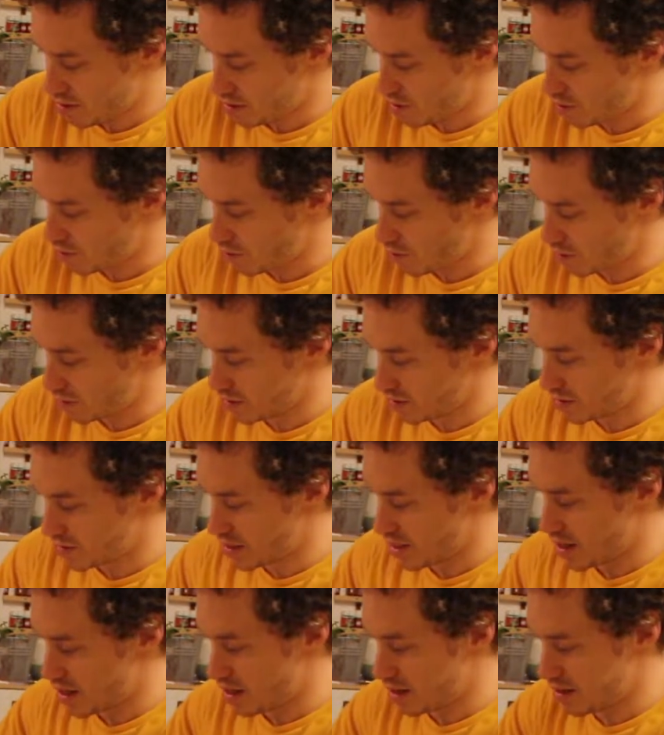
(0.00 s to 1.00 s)
toward the
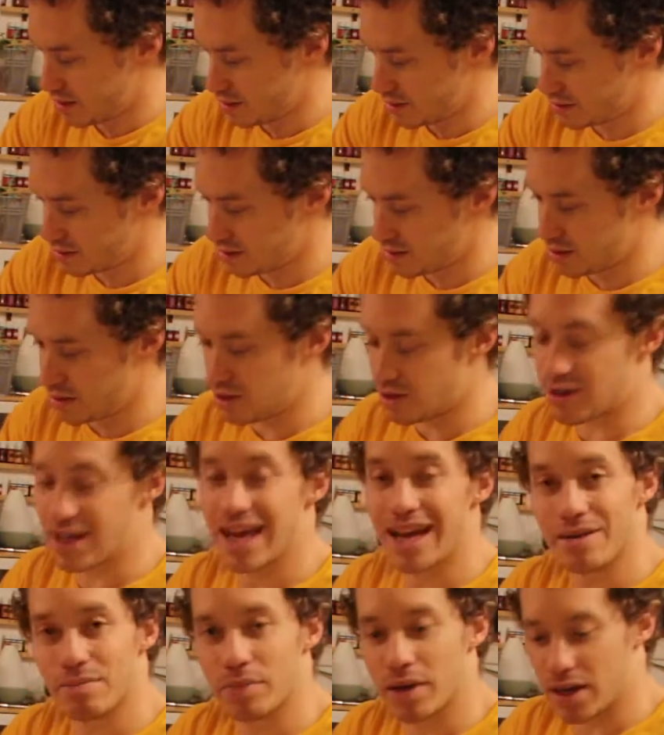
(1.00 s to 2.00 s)
sides. You
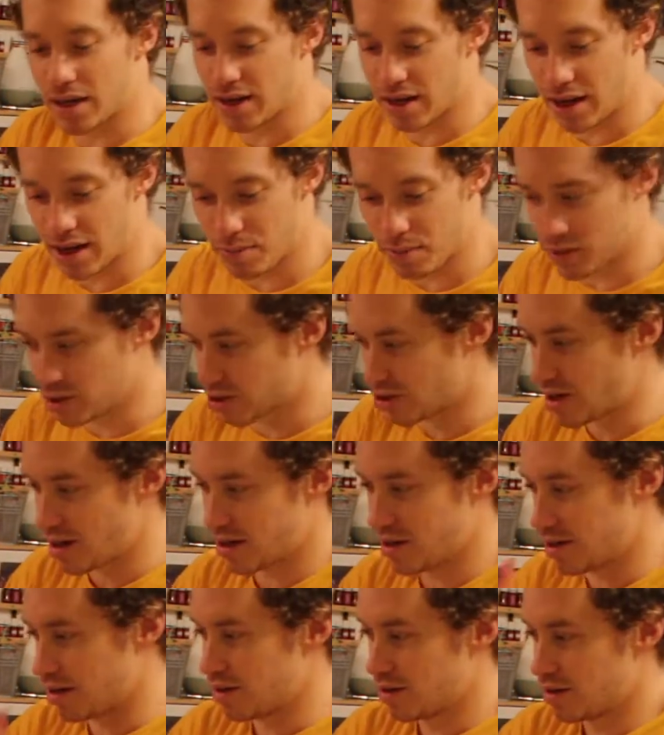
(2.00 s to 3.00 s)
can pick it up and try
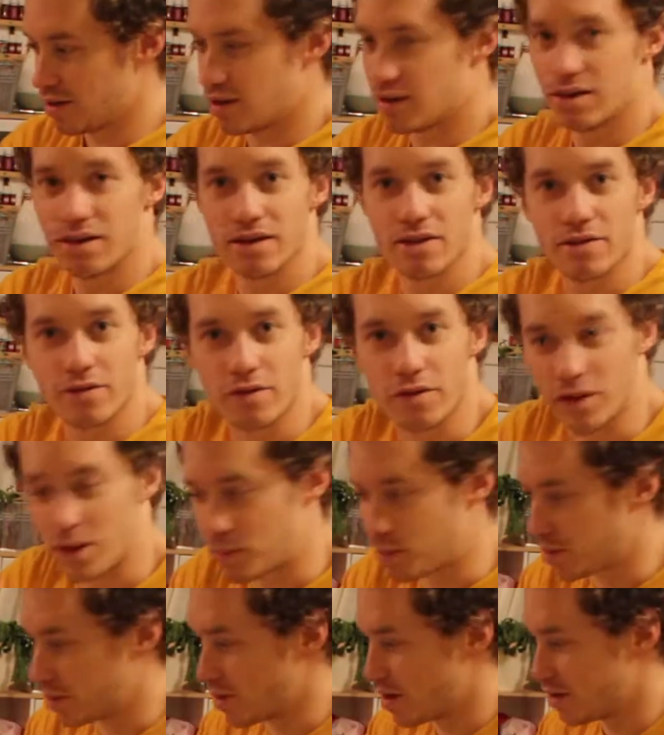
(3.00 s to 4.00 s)
to
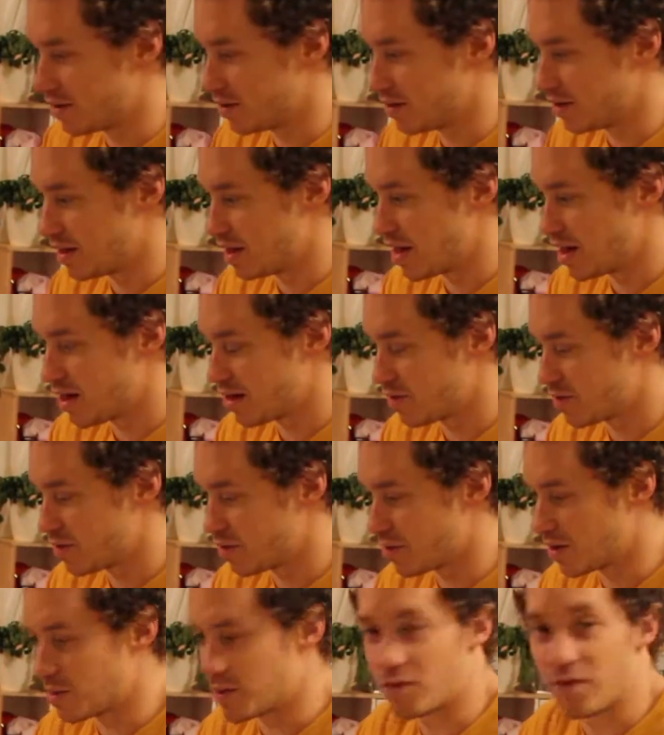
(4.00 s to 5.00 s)
flip it around in the air if you
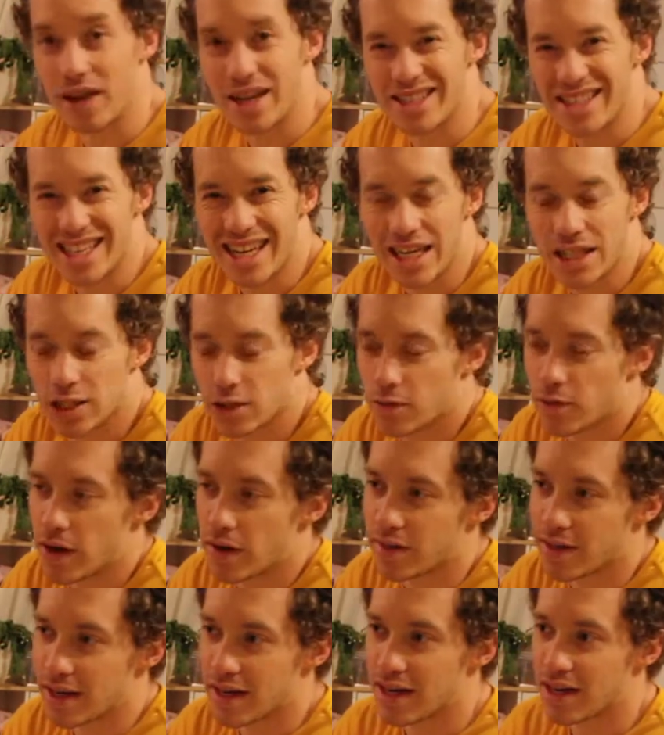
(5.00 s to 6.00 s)
want to be fancy. I just
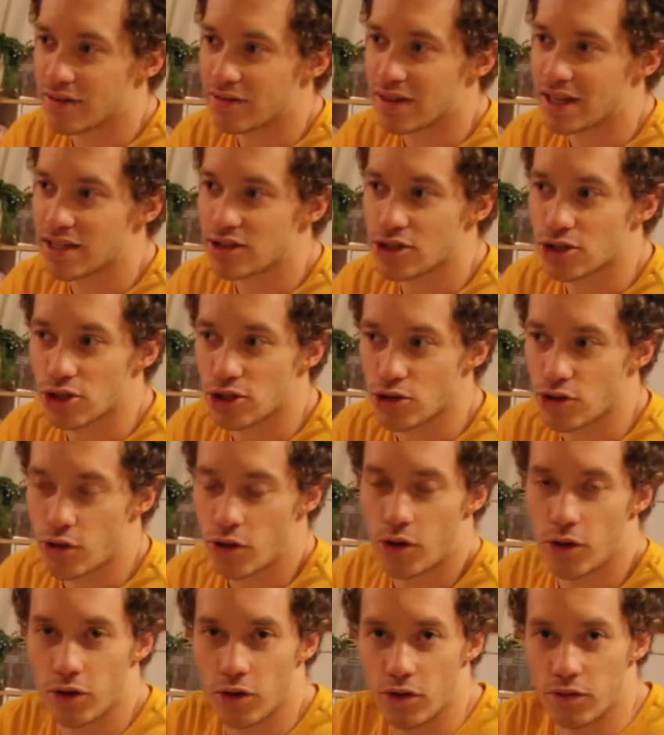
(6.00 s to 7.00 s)
find that I have less
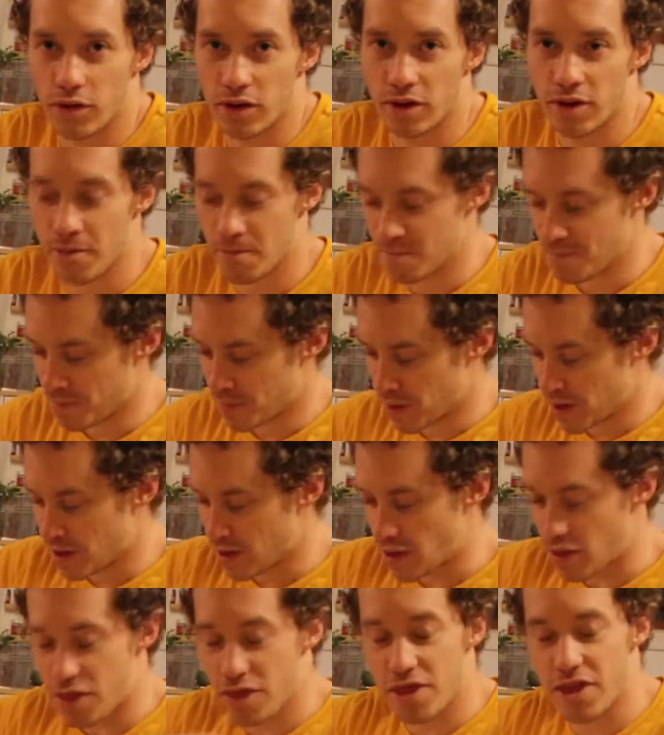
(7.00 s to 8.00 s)
control over
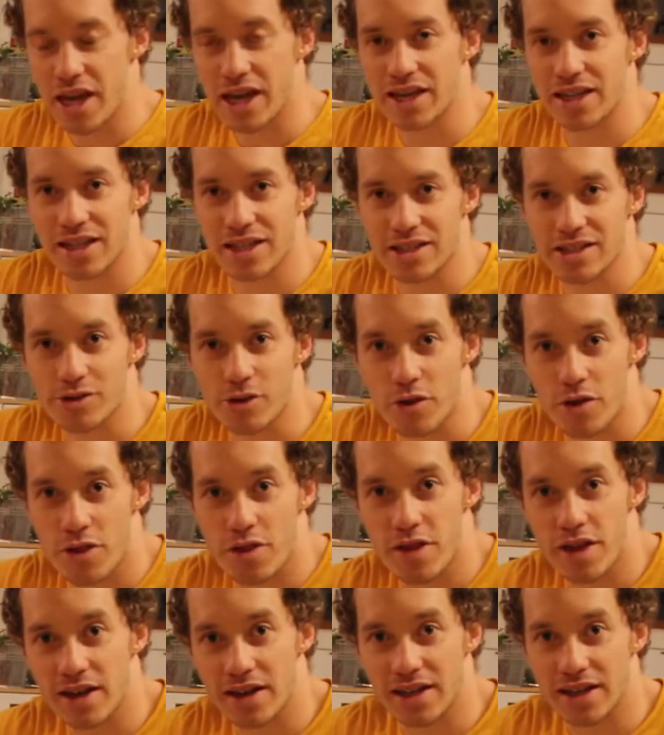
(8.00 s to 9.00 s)
the thickness or
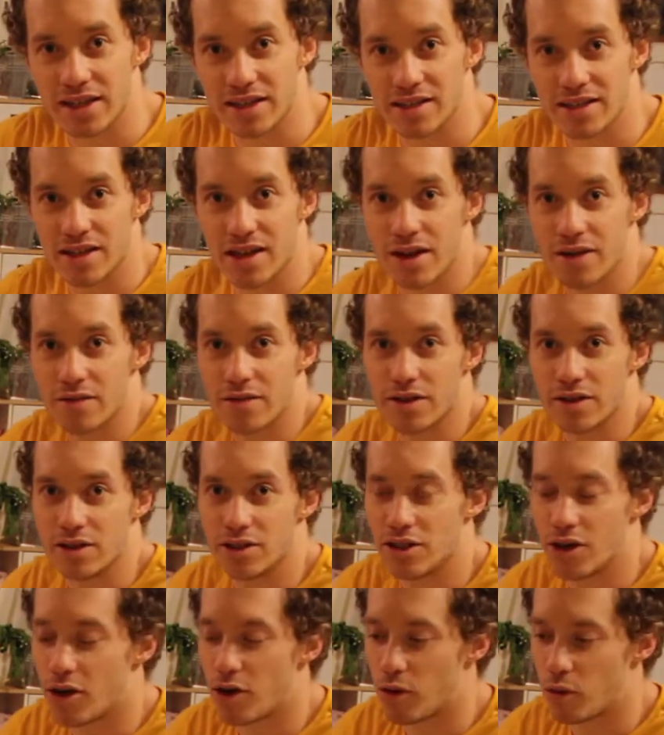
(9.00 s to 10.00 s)
thinness of the
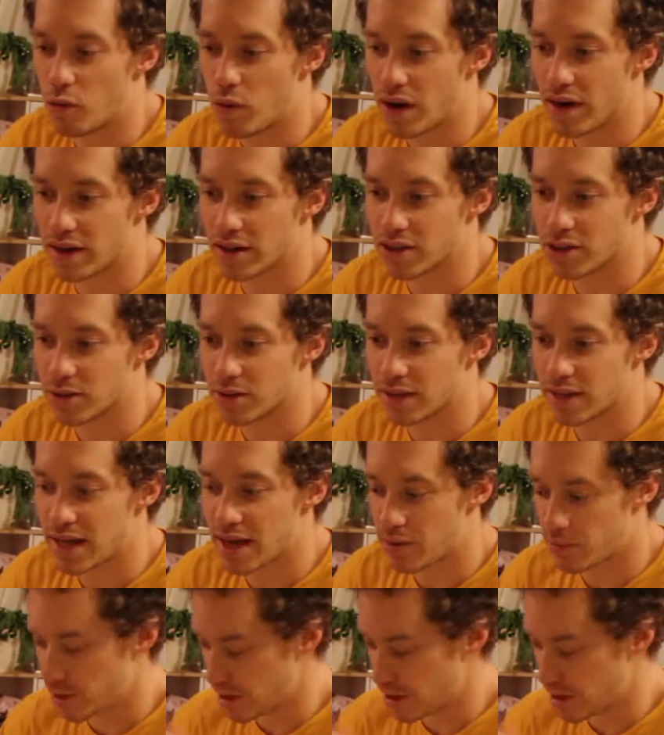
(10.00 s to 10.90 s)
dough when I do it that